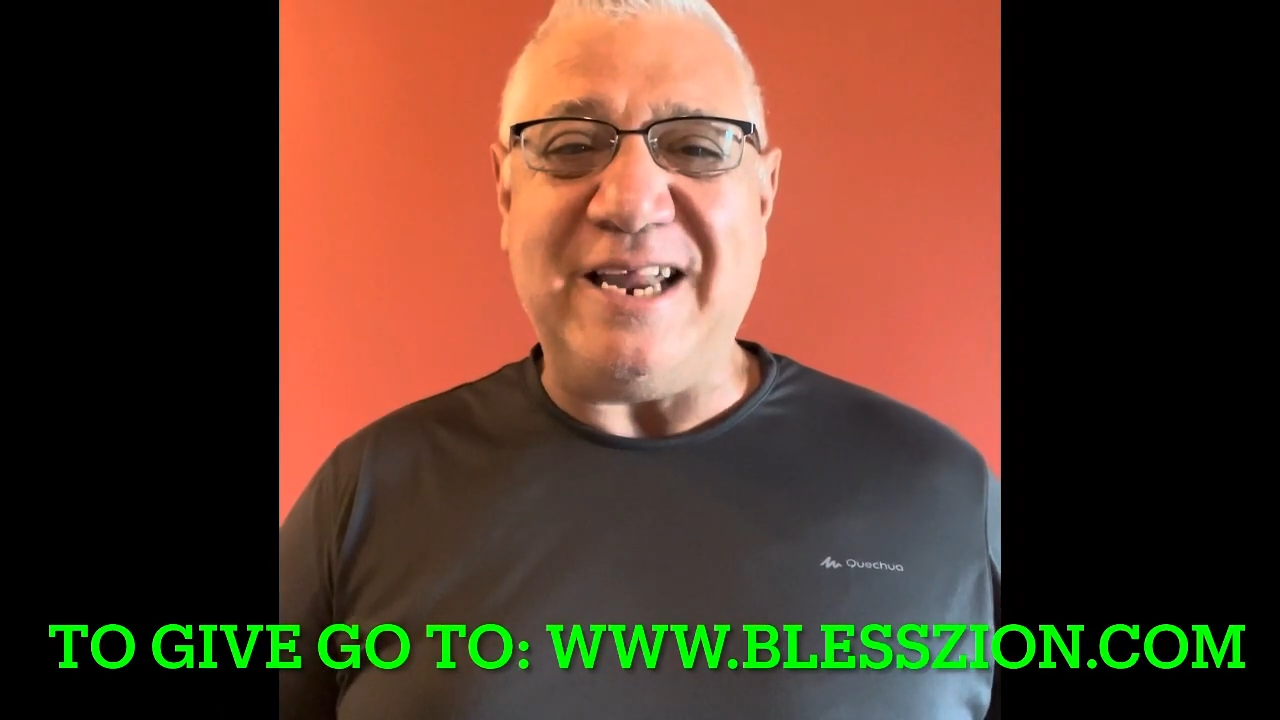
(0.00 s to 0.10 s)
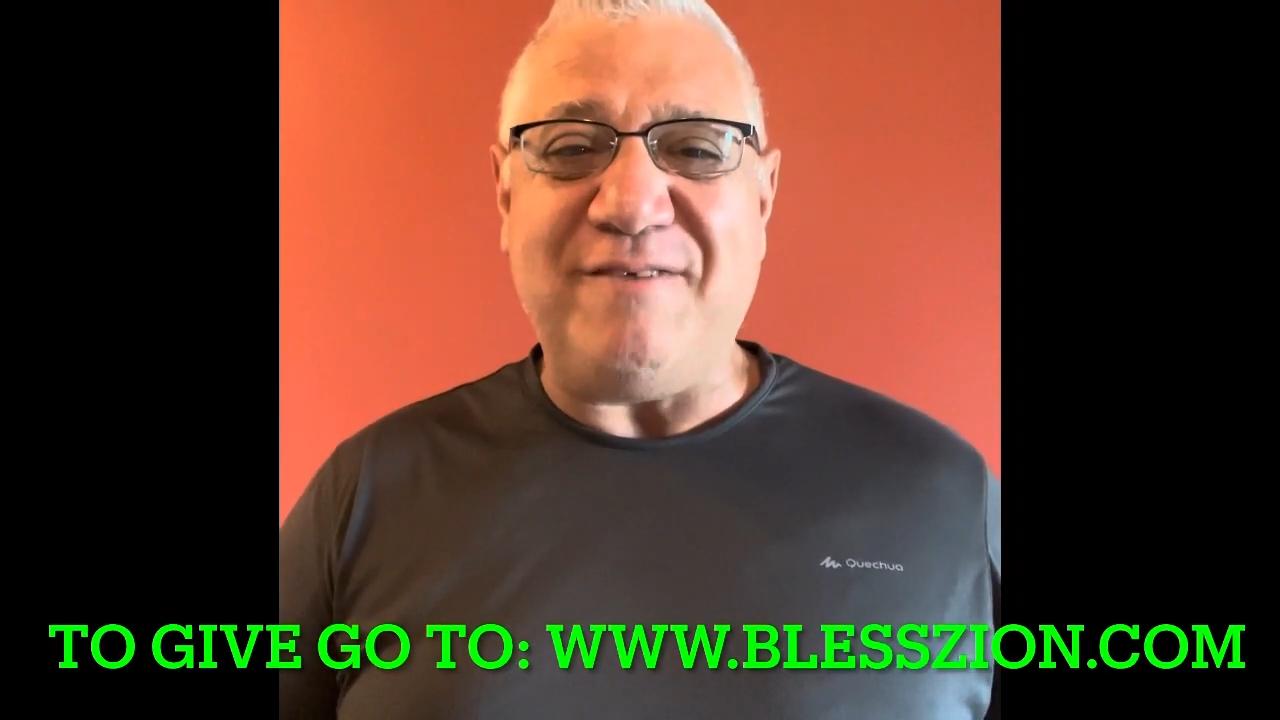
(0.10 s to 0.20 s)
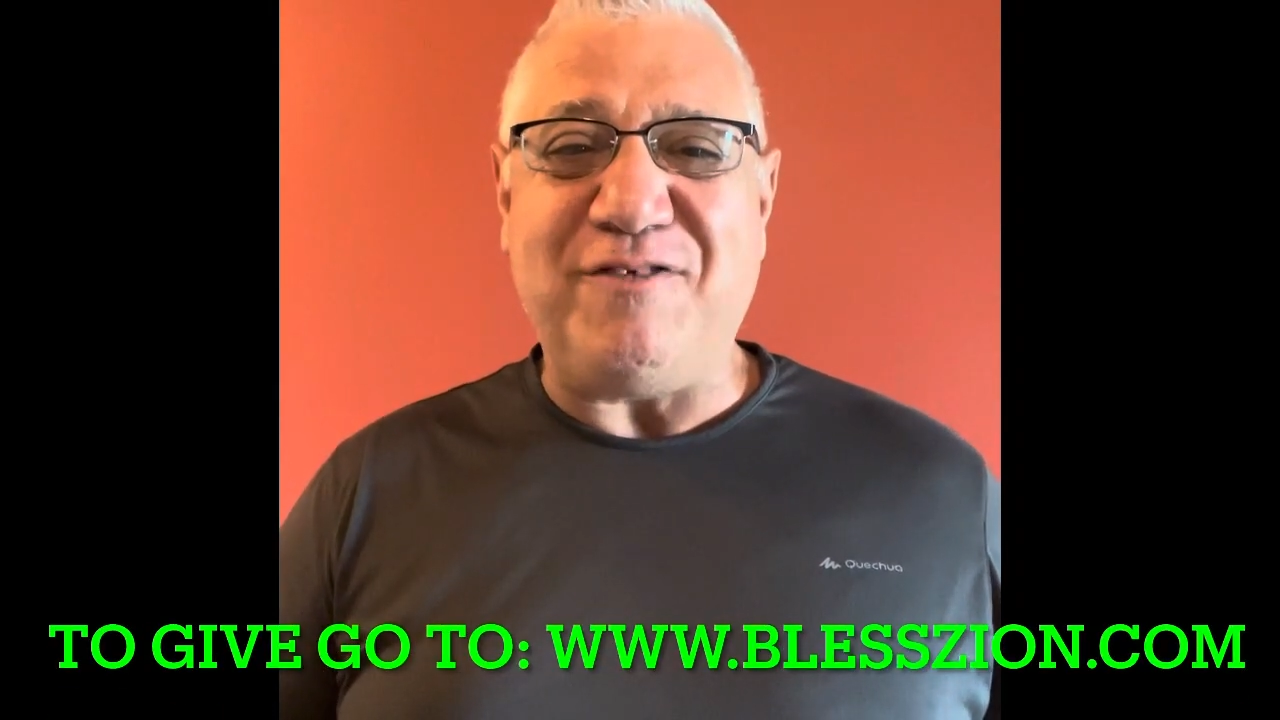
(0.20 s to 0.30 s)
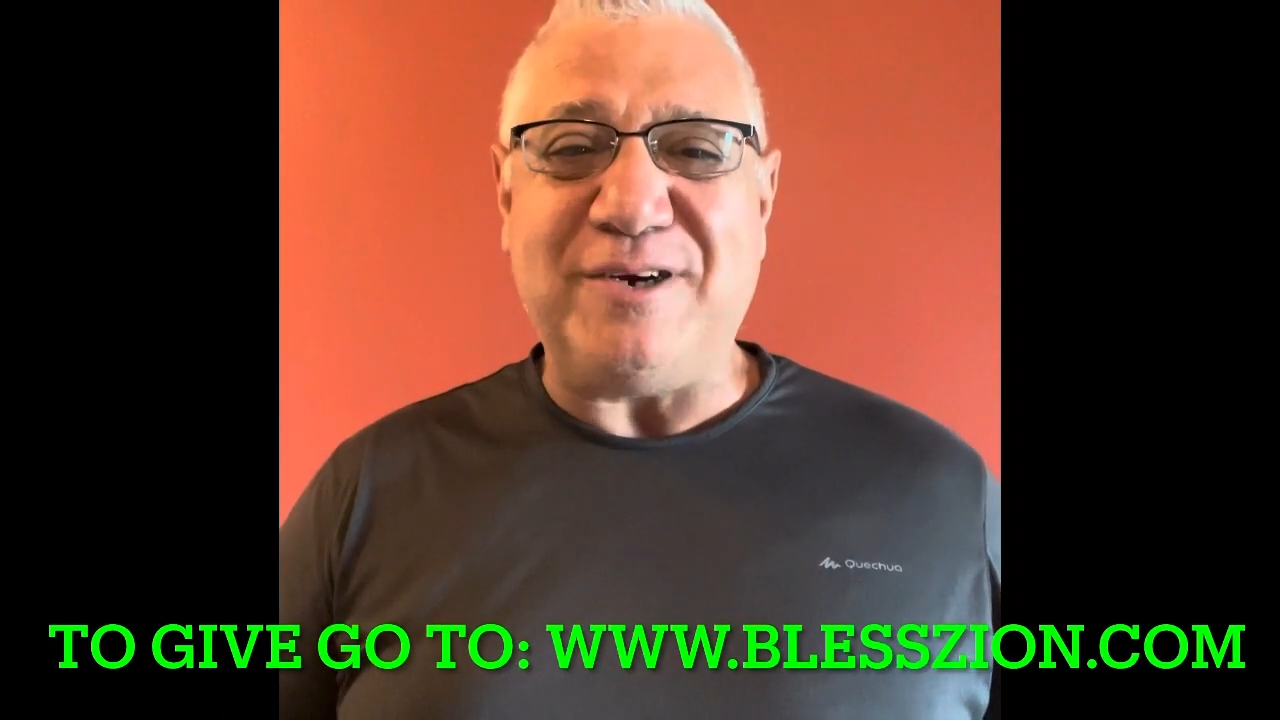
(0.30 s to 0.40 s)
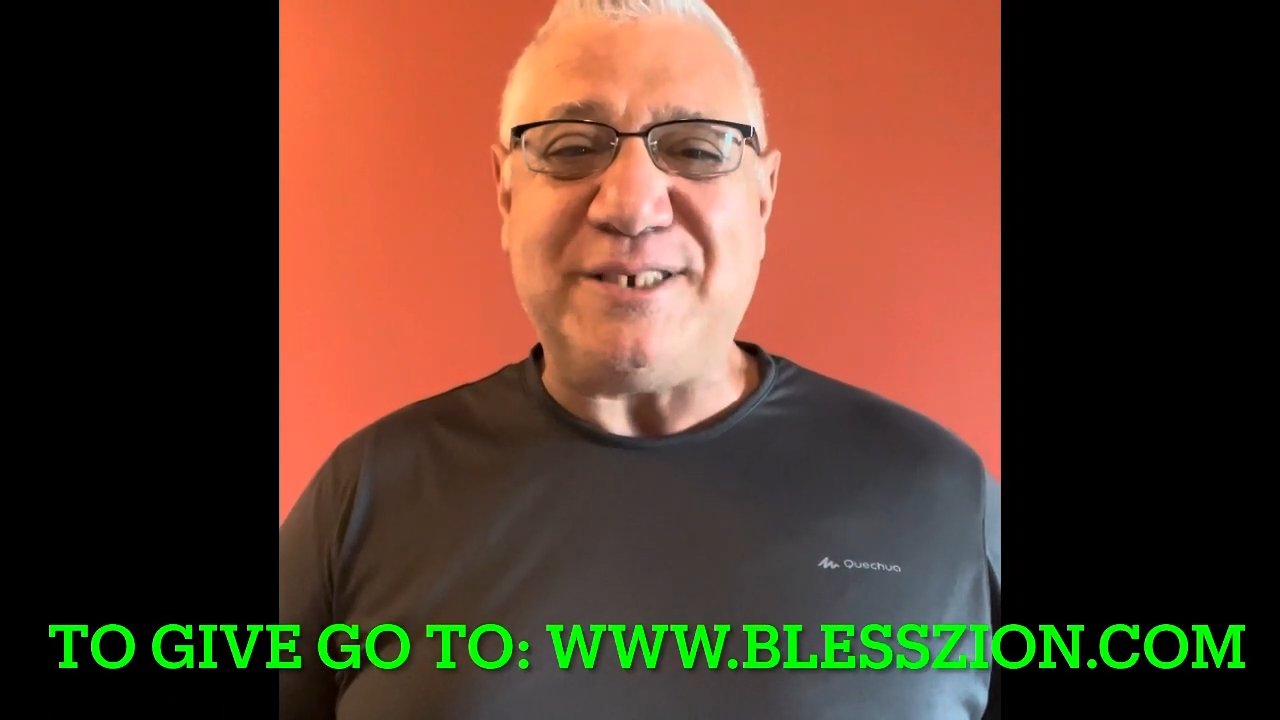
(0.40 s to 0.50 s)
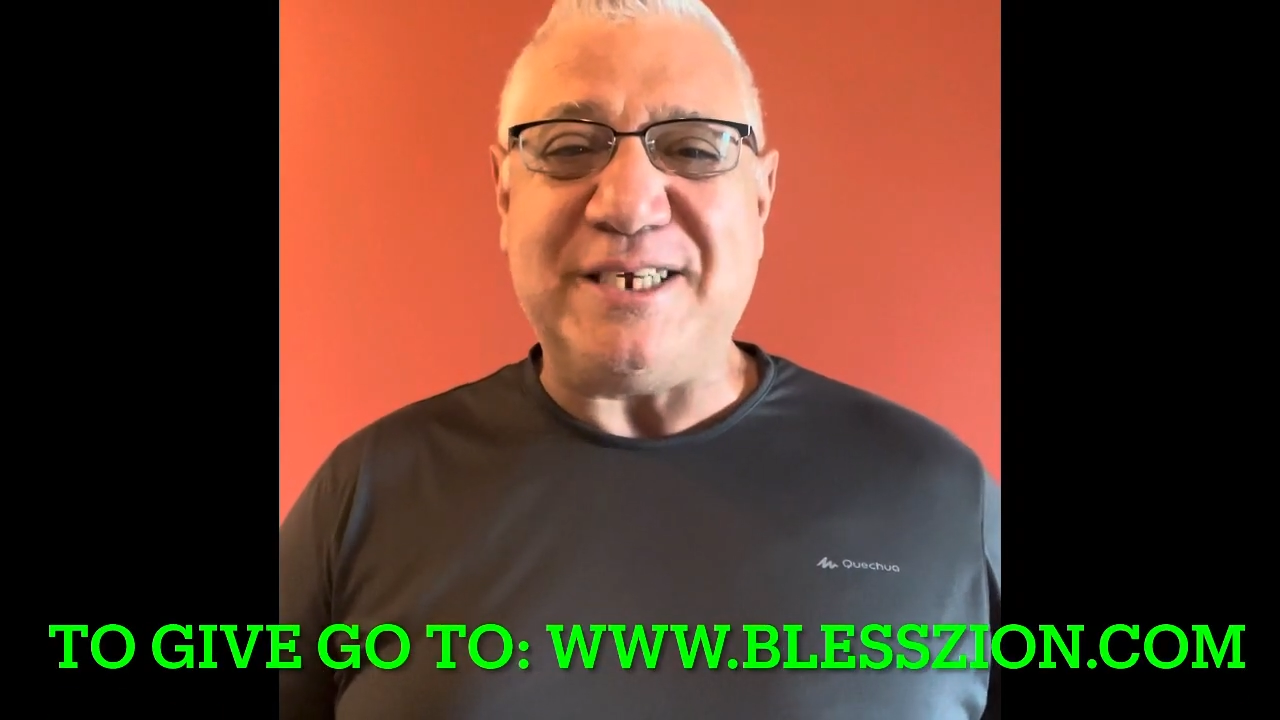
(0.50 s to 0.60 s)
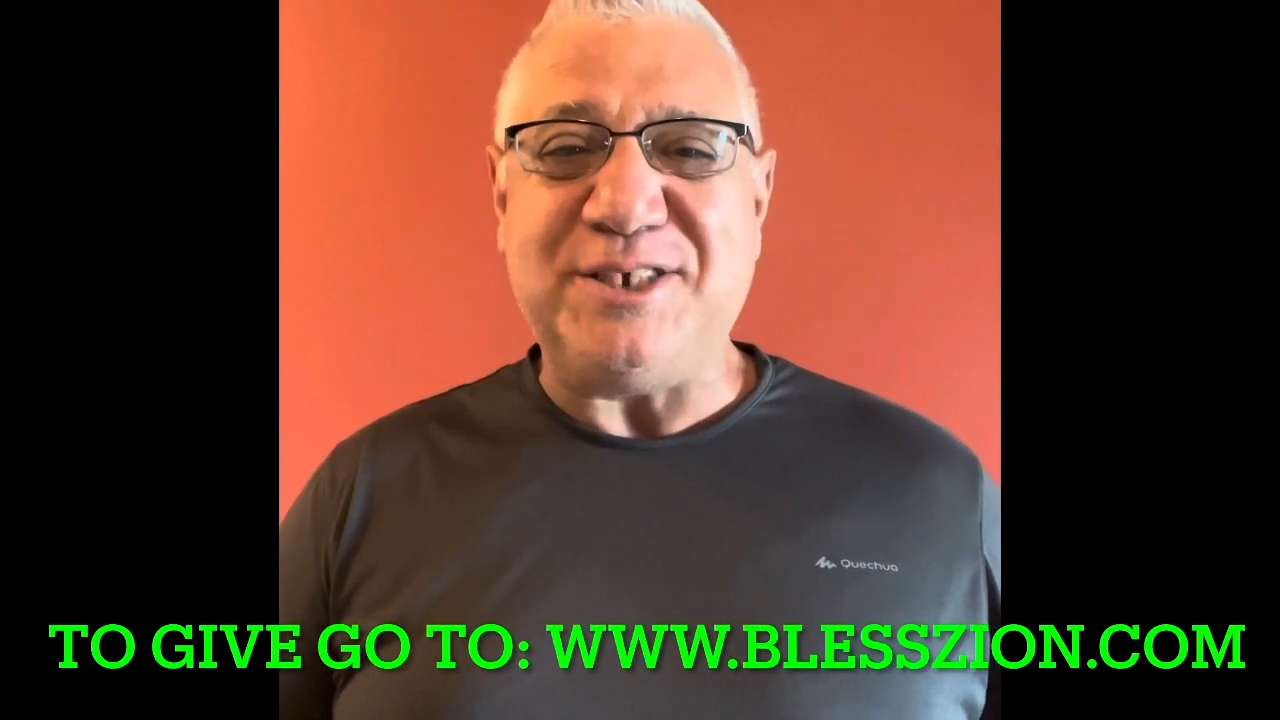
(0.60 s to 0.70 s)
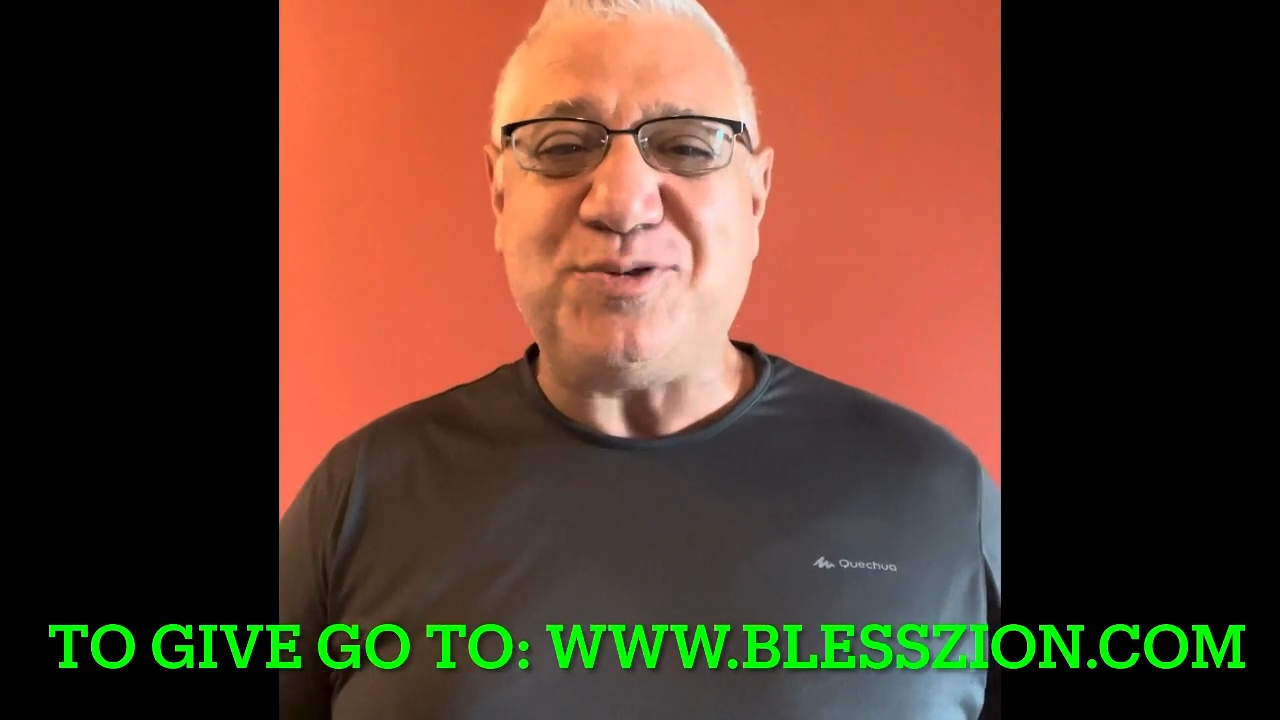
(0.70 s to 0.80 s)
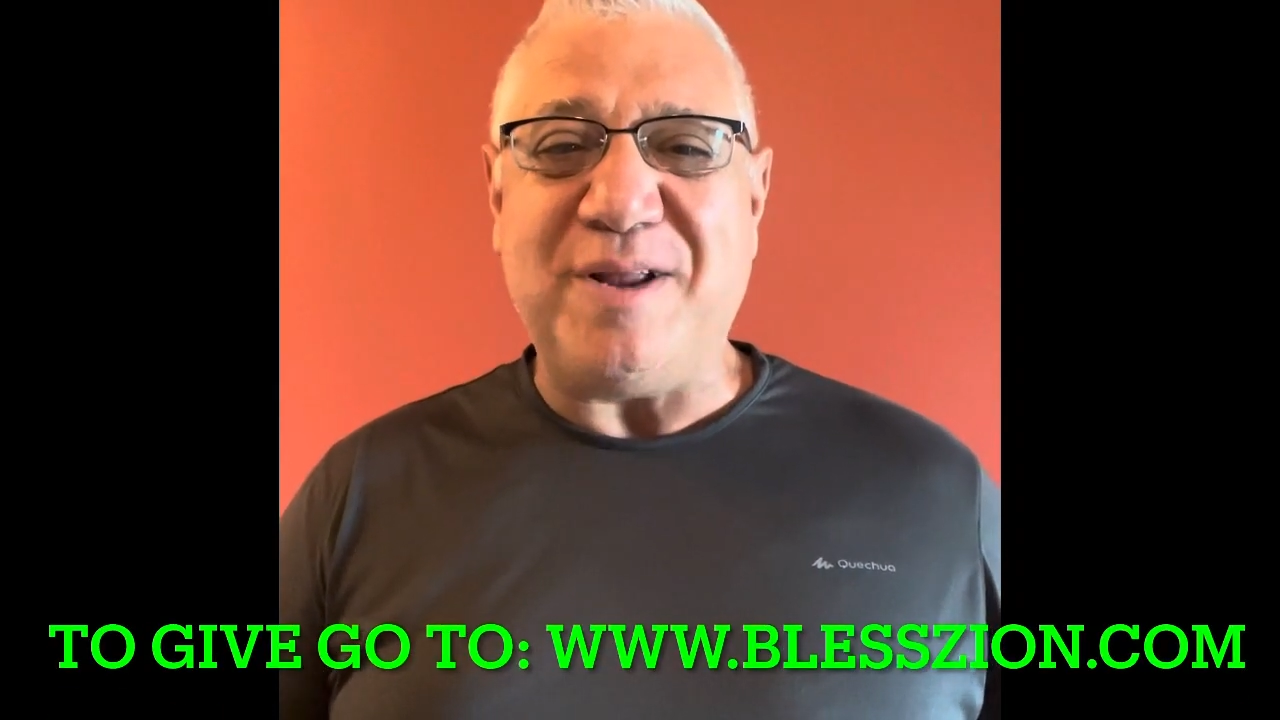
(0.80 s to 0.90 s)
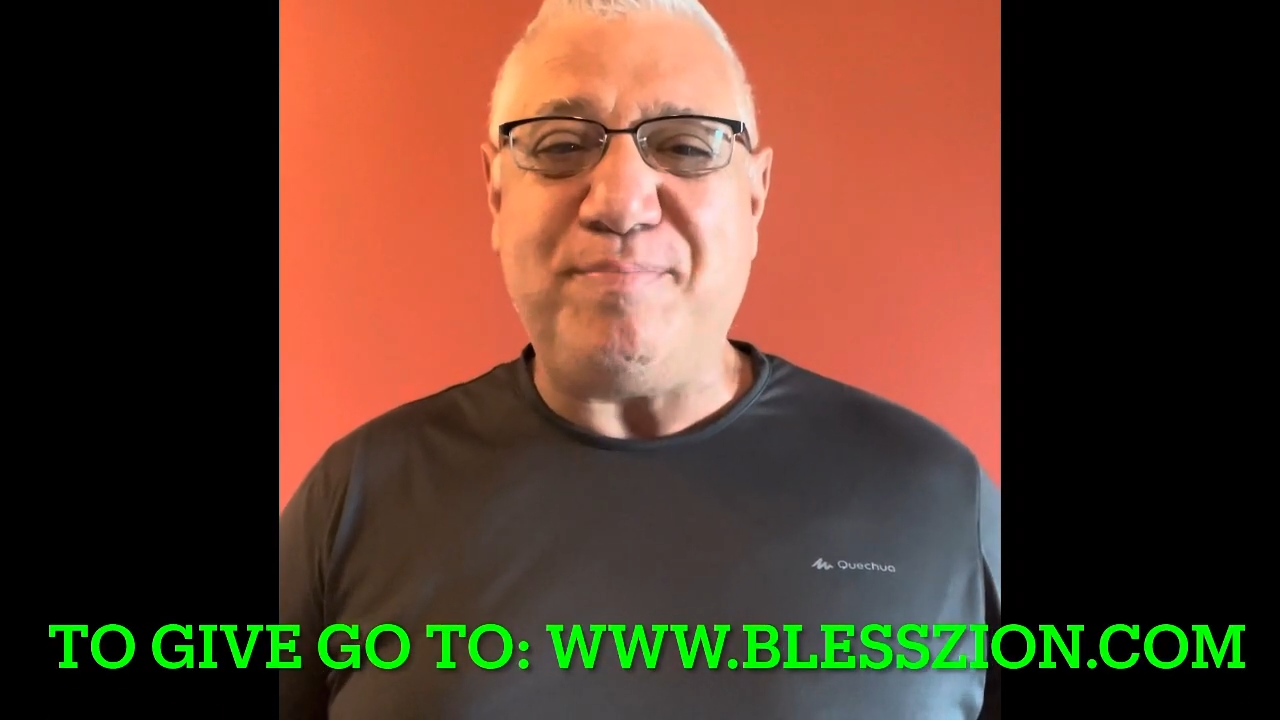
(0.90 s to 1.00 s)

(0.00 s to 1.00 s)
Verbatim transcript: lovers and Israel